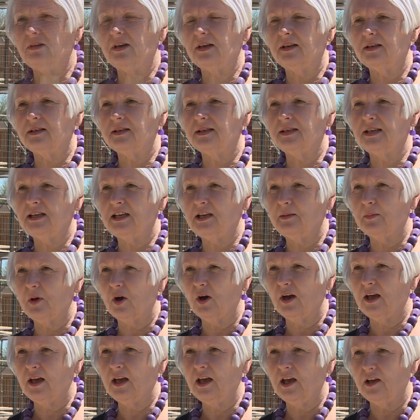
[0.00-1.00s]
at Sydney
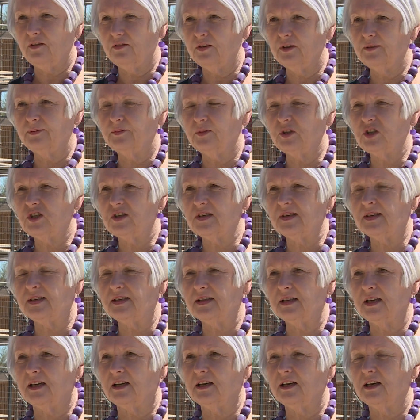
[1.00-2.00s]
Myer Haven, which
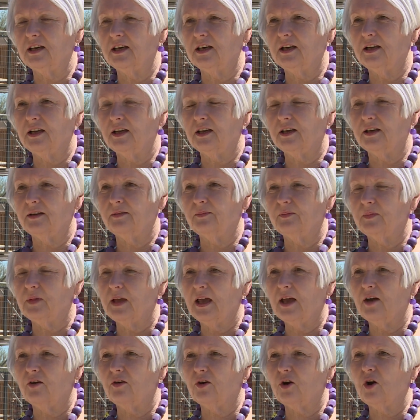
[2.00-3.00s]
is
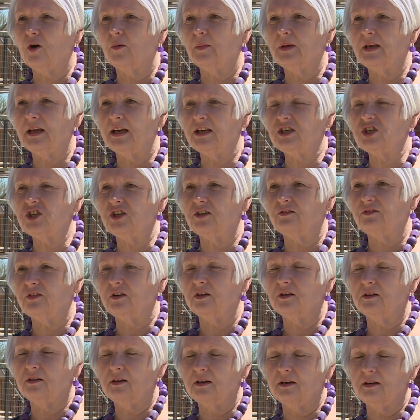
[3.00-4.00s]
our accommodation
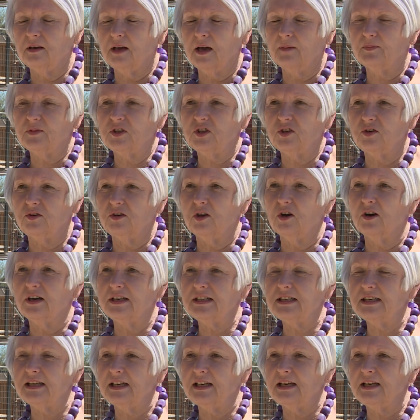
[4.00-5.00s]
for up to
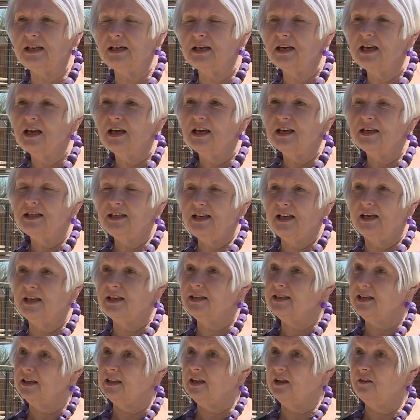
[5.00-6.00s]
19
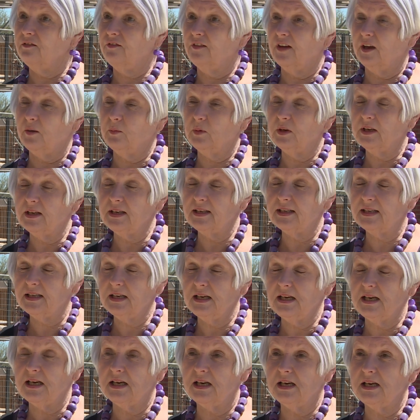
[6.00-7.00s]
tenants and their families
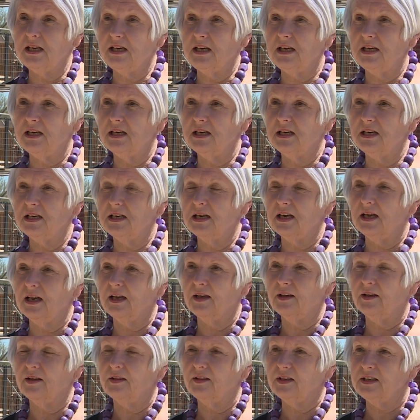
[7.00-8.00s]
here in
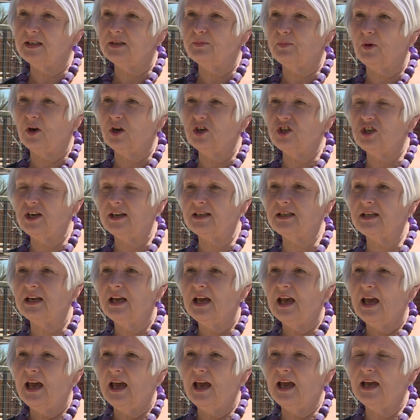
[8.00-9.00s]
this project.
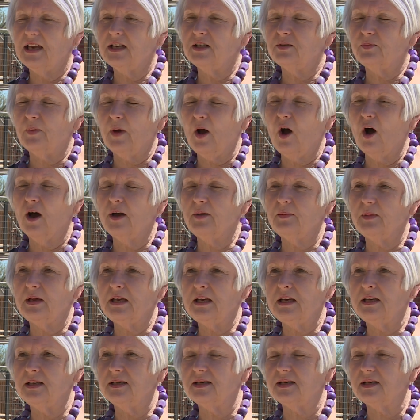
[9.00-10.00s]
And behind
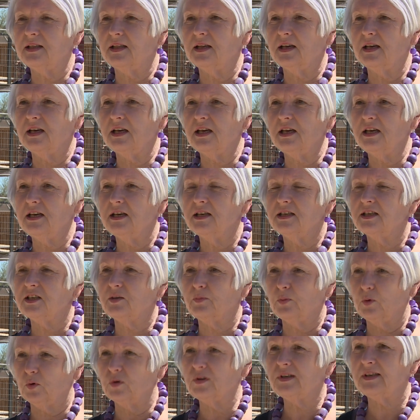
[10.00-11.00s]
me is the
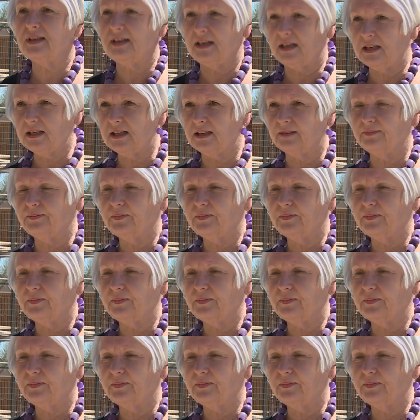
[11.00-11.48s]
support centre,